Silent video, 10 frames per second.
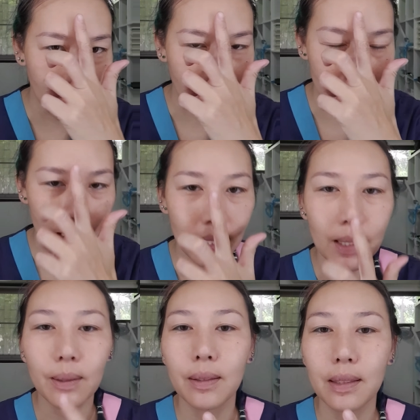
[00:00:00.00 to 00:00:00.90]
my
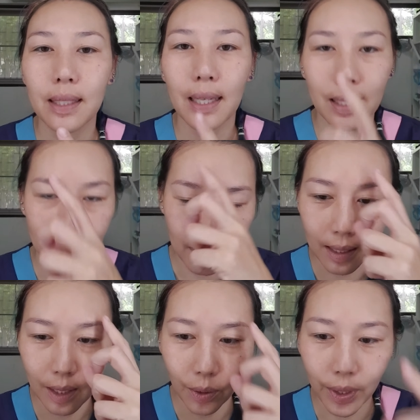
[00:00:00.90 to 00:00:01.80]
T-zone is getting
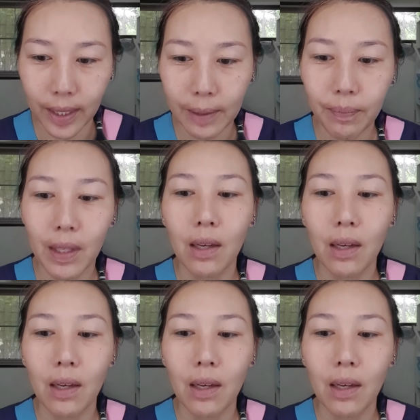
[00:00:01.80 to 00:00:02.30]
slightly oily.